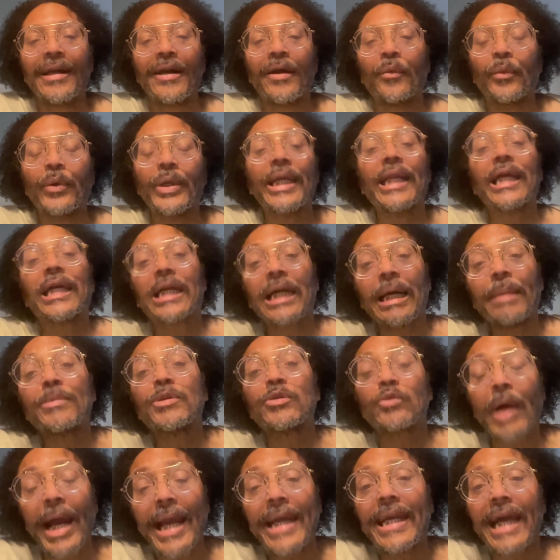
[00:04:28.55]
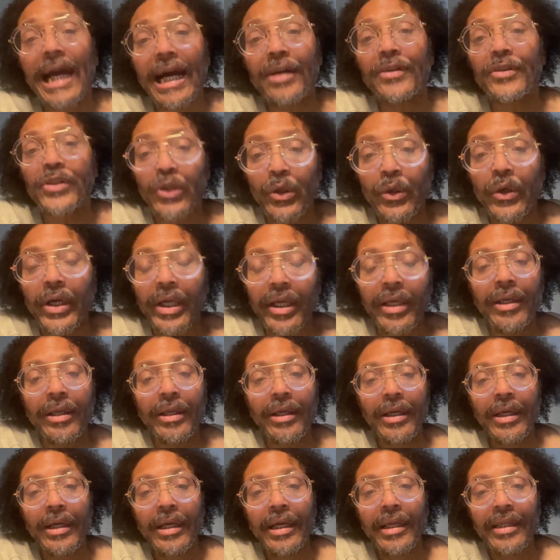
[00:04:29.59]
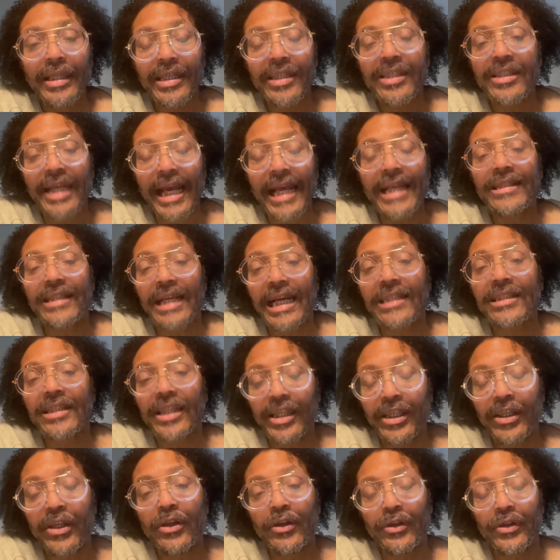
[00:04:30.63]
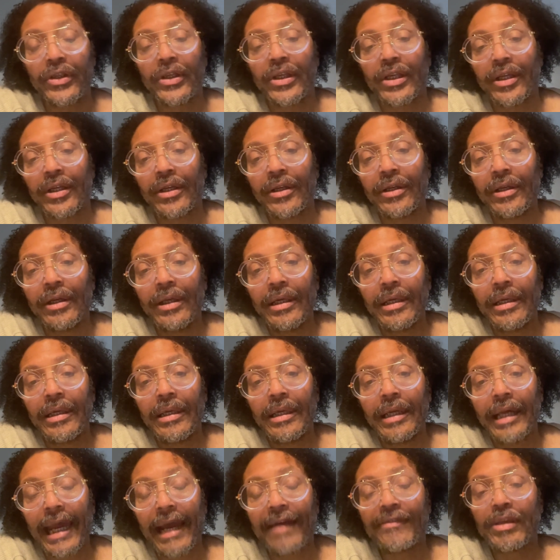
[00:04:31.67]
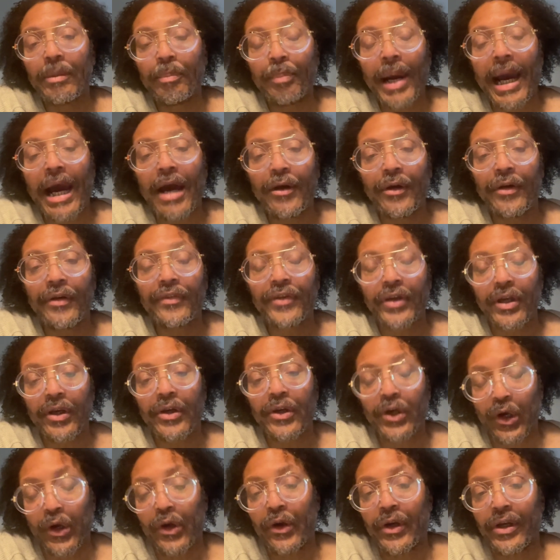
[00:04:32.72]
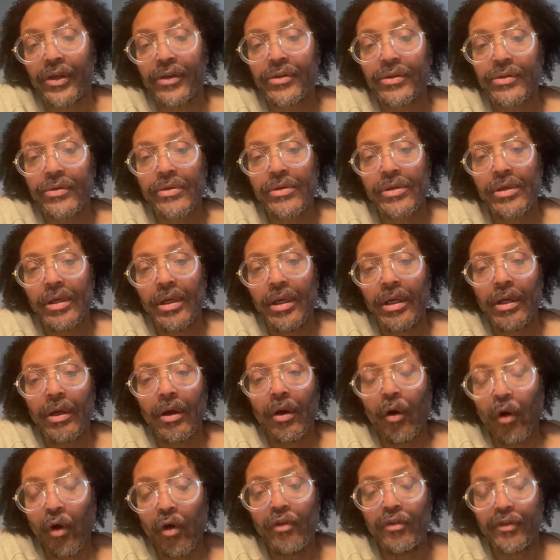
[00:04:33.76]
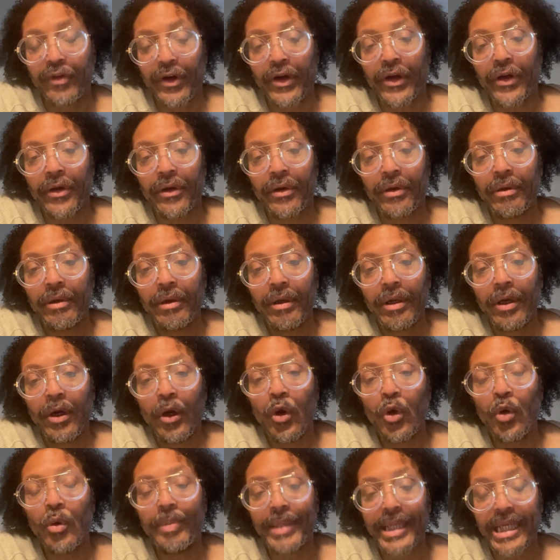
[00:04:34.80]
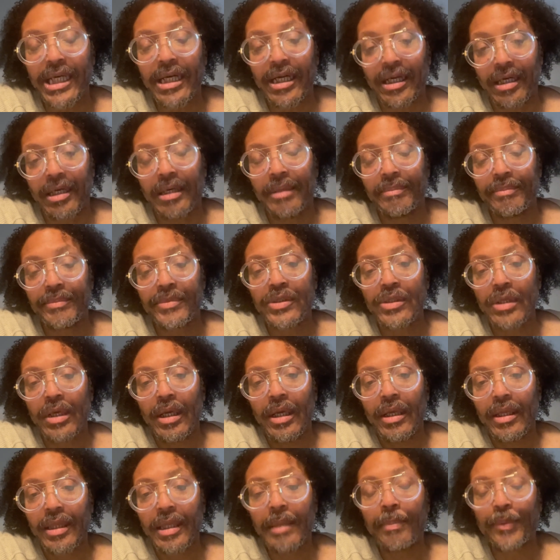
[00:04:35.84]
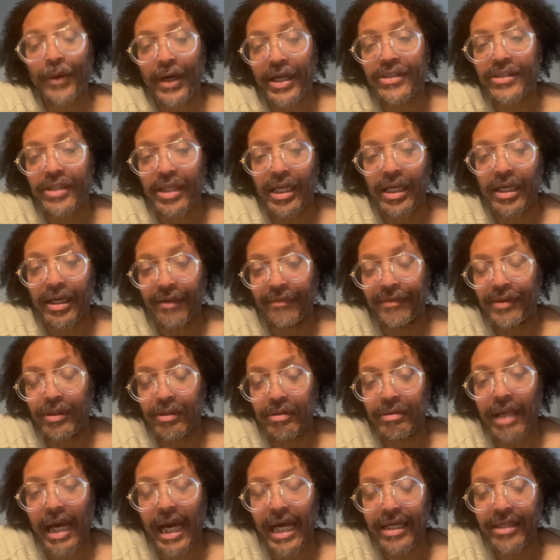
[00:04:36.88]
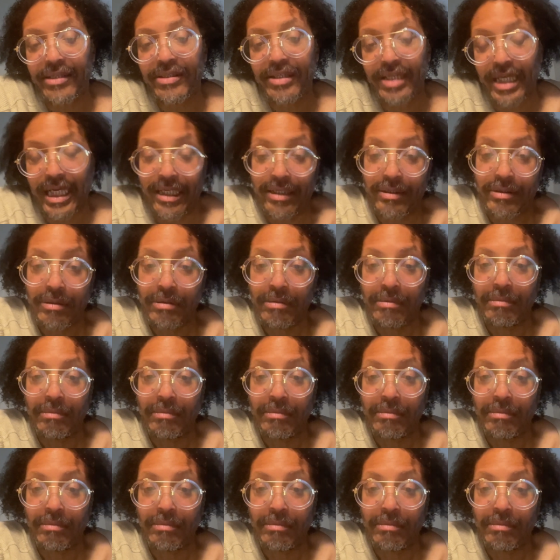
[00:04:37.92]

When it comes right down to it, the states as the union have the power of concurrence over who becomes the president of the United States.